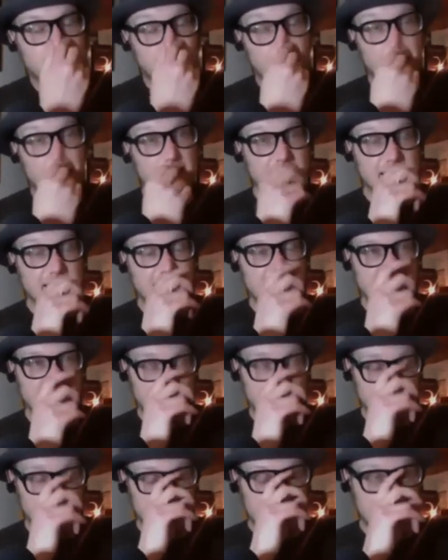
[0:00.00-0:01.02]
I
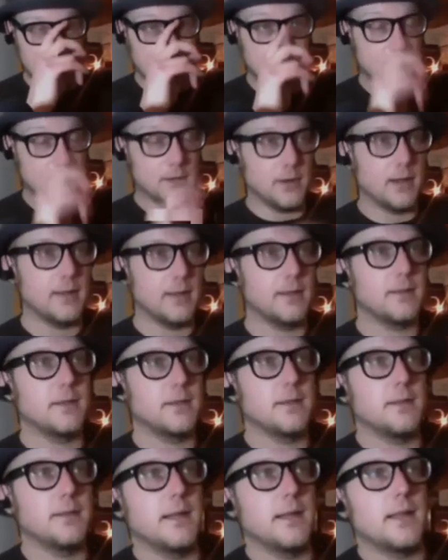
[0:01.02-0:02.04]

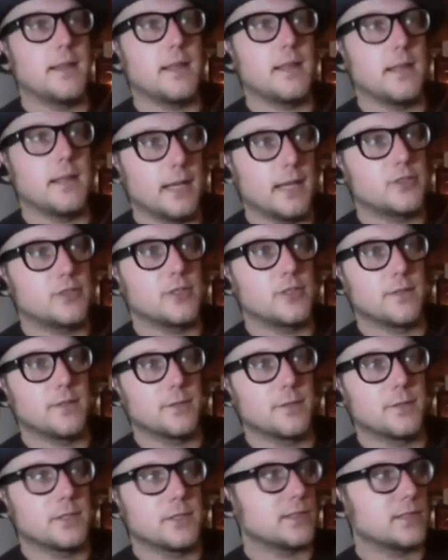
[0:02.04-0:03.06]
actually, the
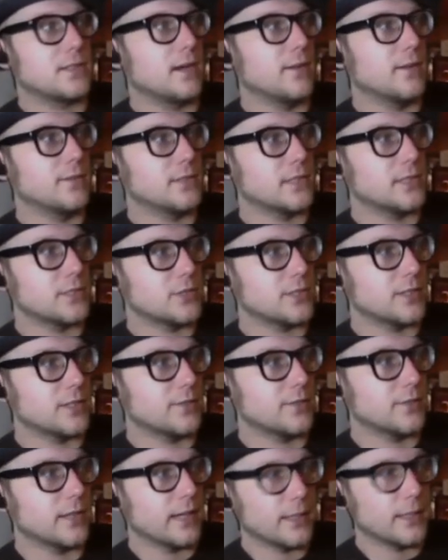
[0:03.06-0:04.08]
first conversation I
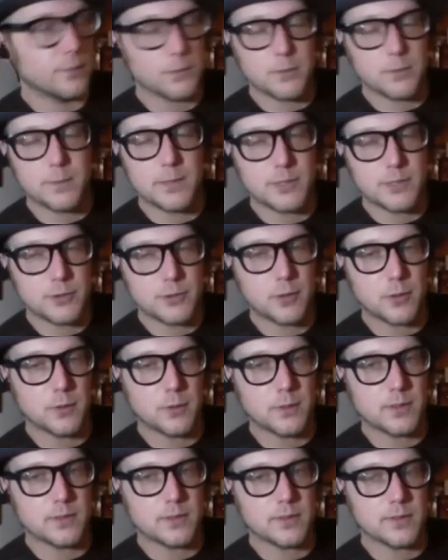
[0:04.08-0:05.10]
ever had with Mitch
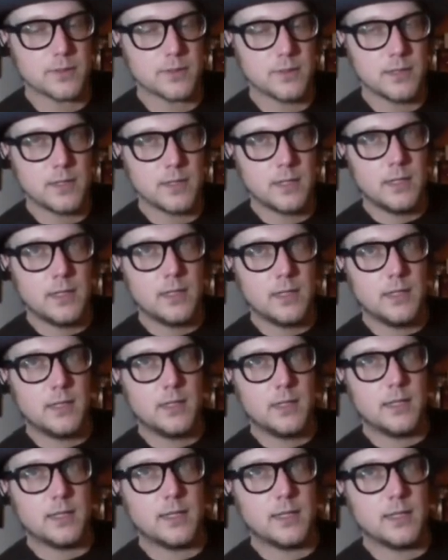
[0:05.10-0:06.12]
Horowitz,
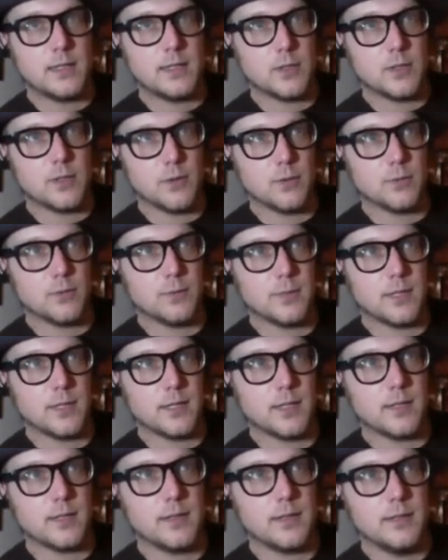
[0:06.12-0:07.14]
he told
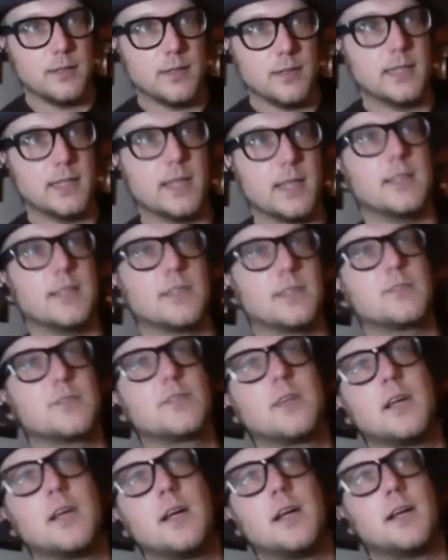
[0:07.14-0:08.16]
me, and it's
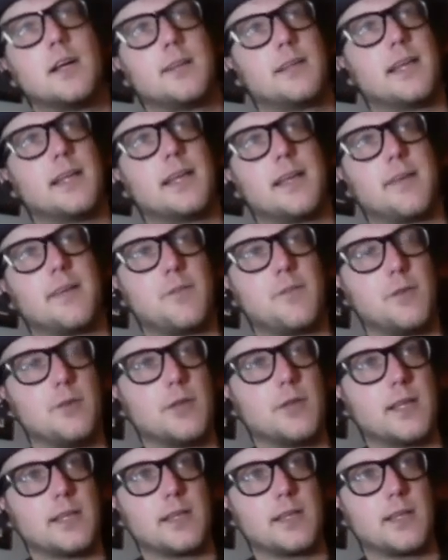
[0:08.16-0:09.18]
like, if you
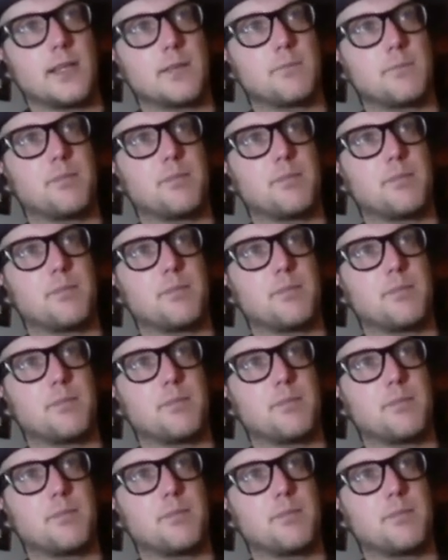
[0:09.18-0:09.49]
look at the